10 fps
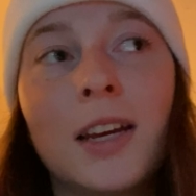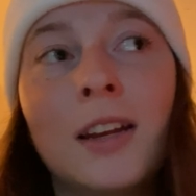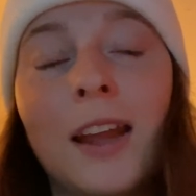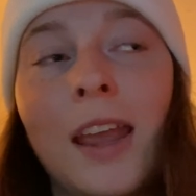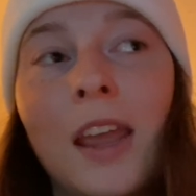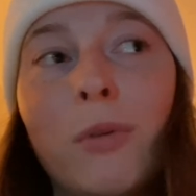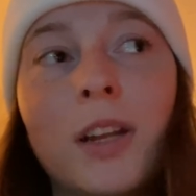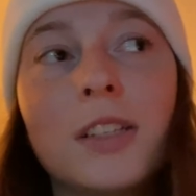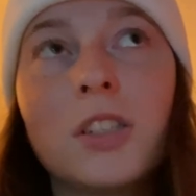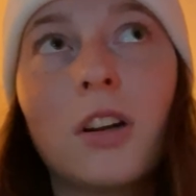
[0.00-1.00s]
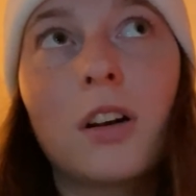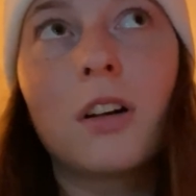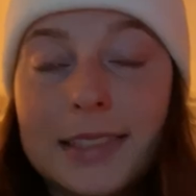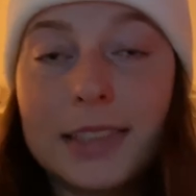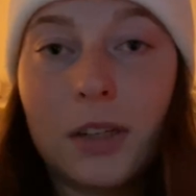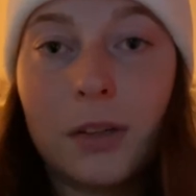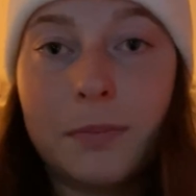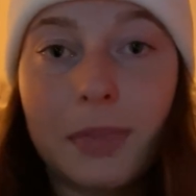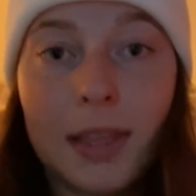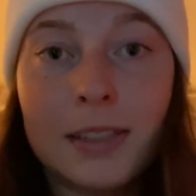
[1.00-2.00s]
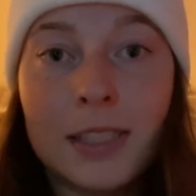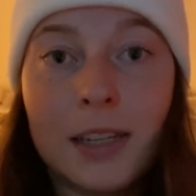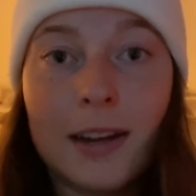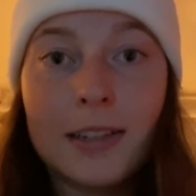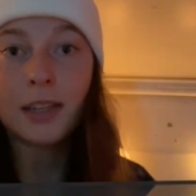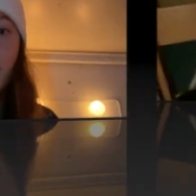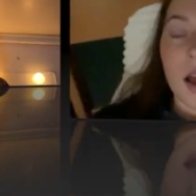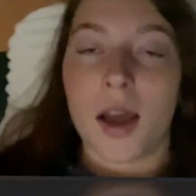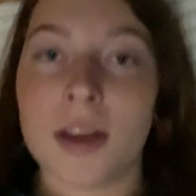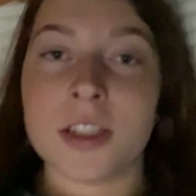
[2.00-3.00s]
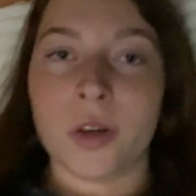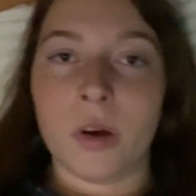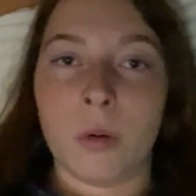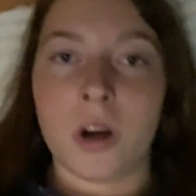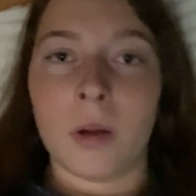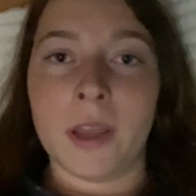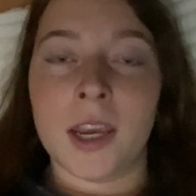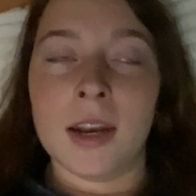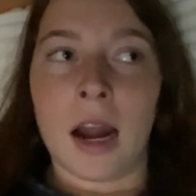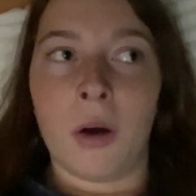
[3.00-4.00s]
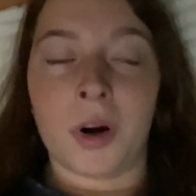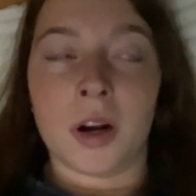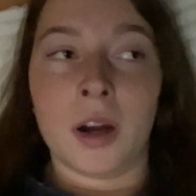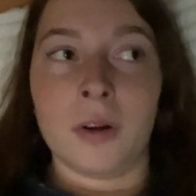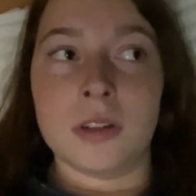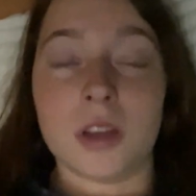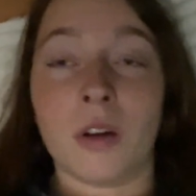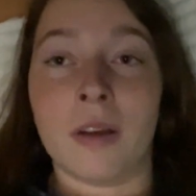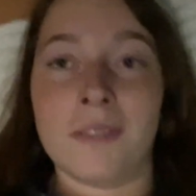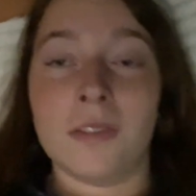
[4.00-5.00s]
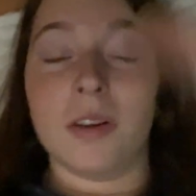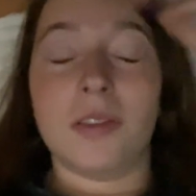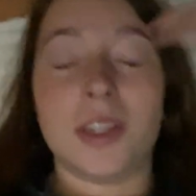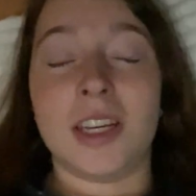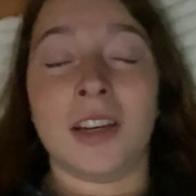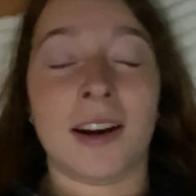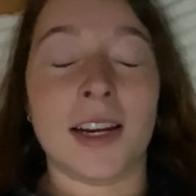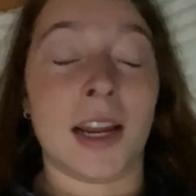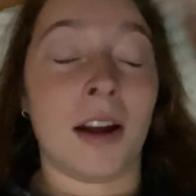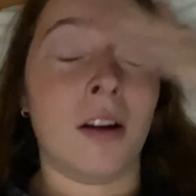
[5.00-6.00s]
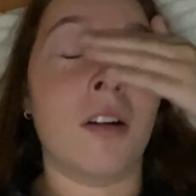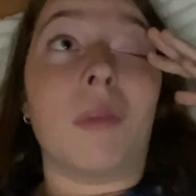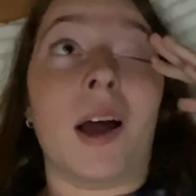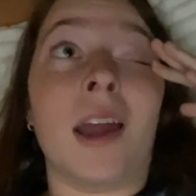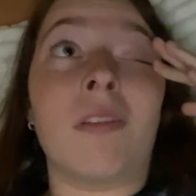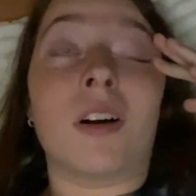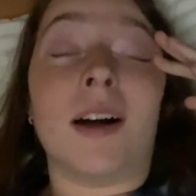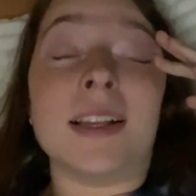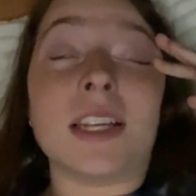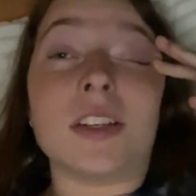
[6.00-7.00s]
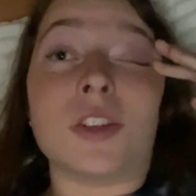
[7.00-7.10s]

and I hate when it gets dark early. So I'll see you guys later. Hi, so I woke up like an hour ago. It's 11:15 right now. I have a class at